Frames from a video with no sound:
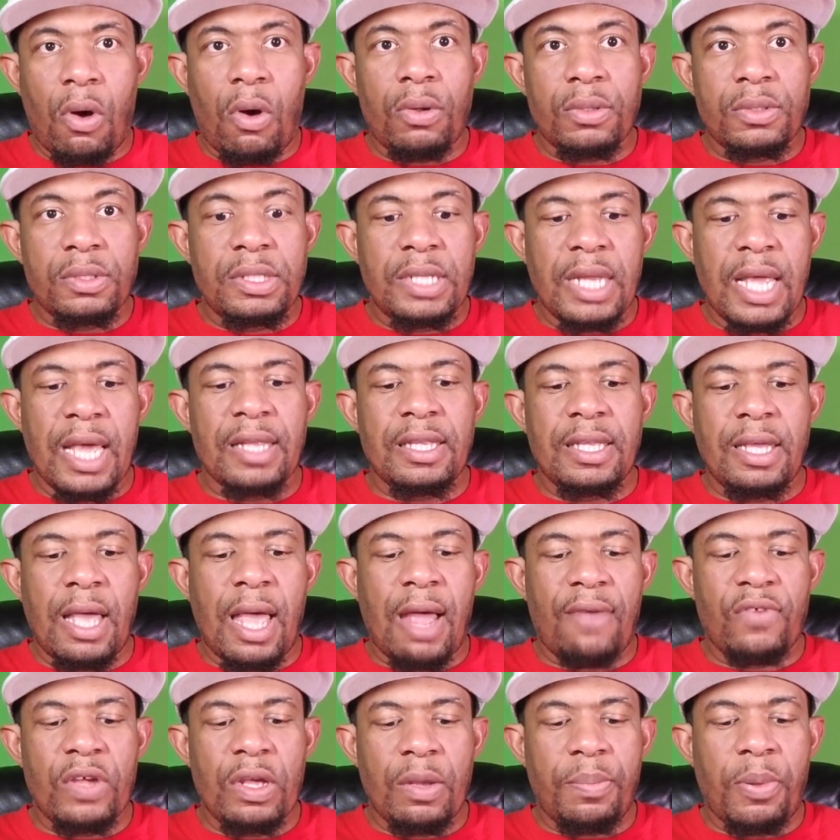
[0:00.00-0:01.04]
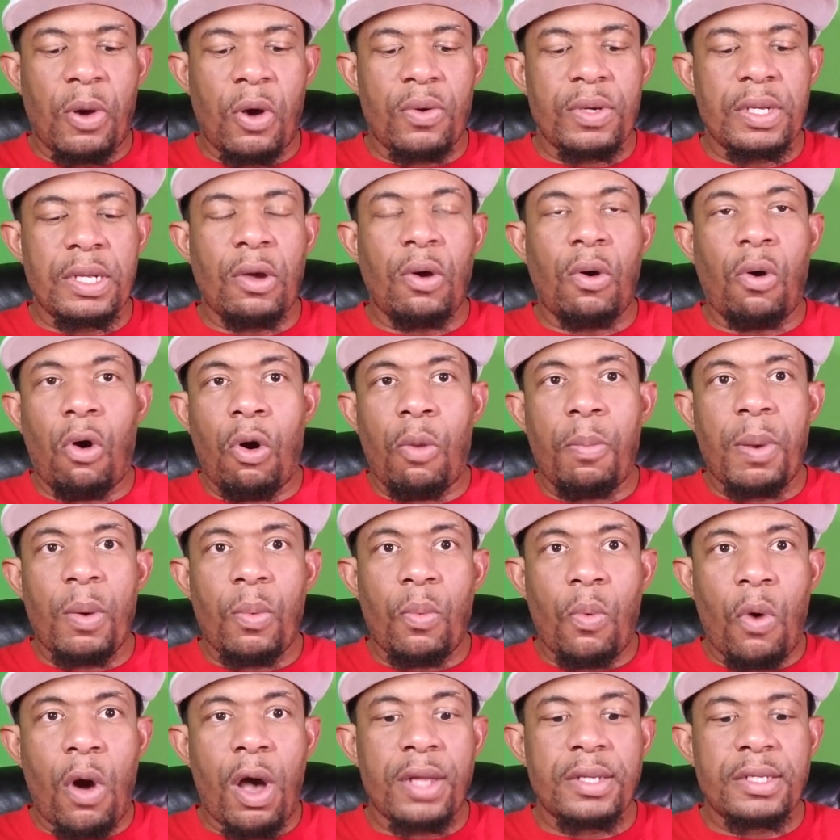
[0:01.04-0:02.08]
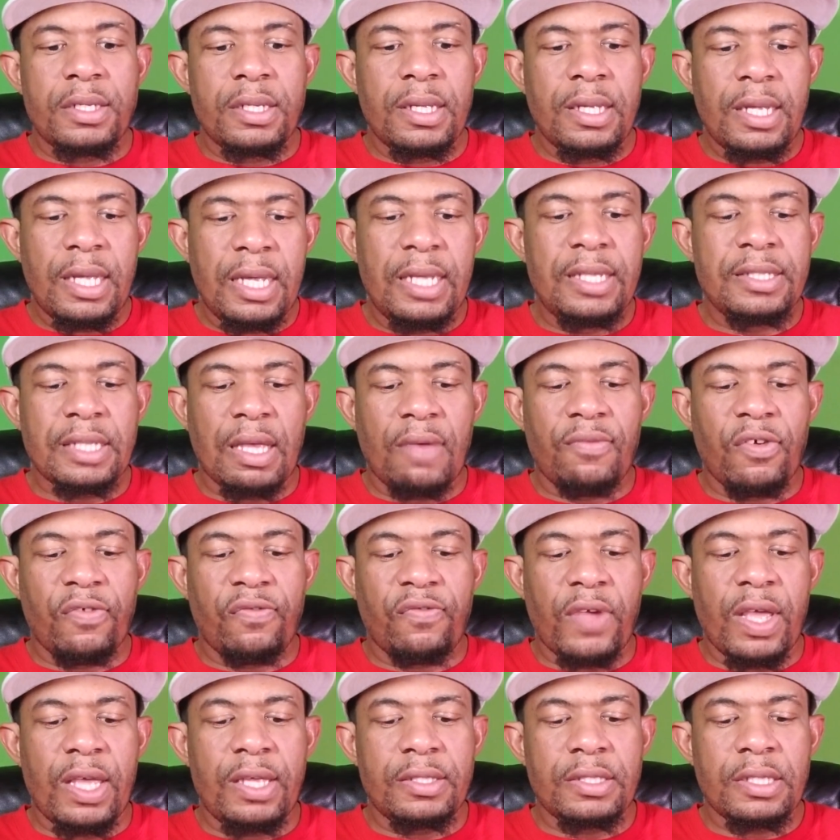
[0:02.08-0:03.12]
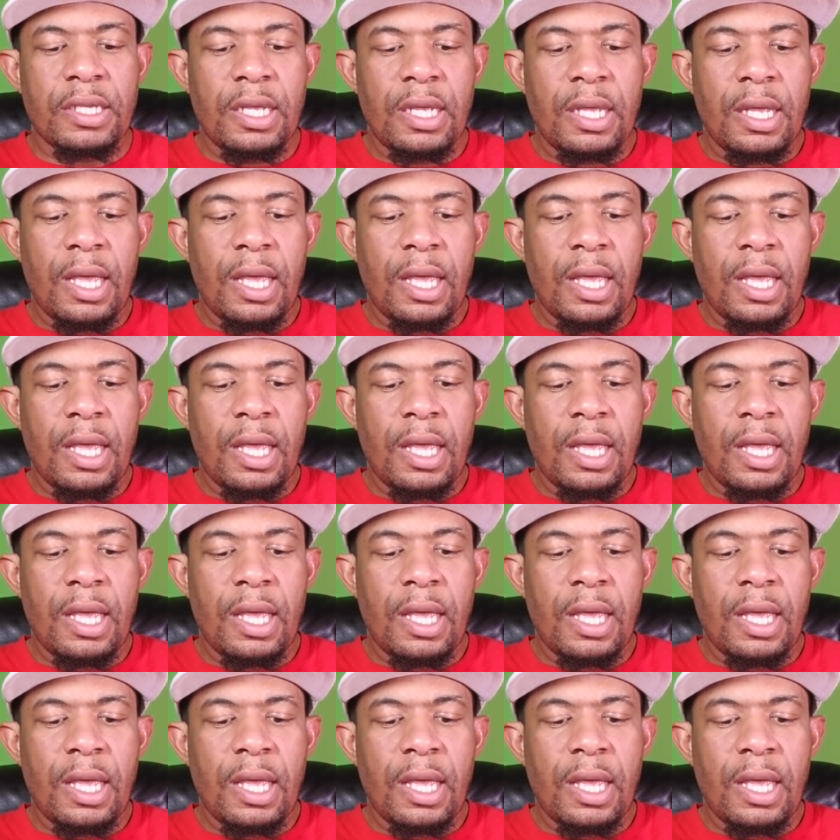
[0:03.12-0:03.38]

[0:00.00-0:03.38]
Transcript: nearly every opponent, all but one, he's ever faced.